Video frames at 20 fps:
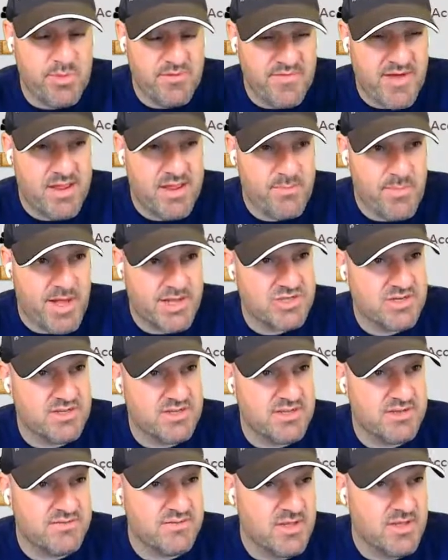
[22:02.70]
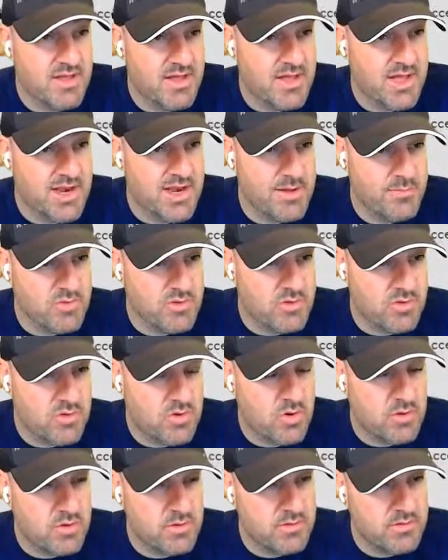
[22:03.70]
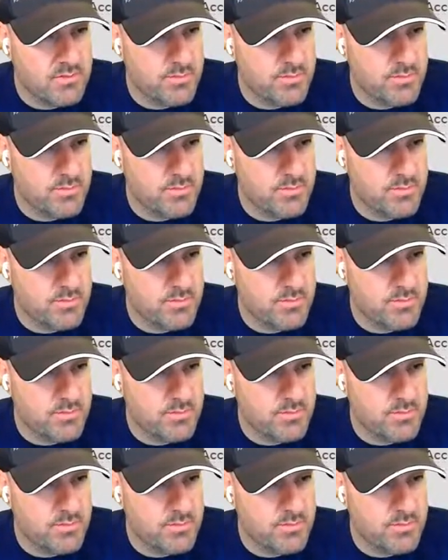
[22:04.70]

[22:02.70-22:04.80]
very imaginative, and I'm going to call it the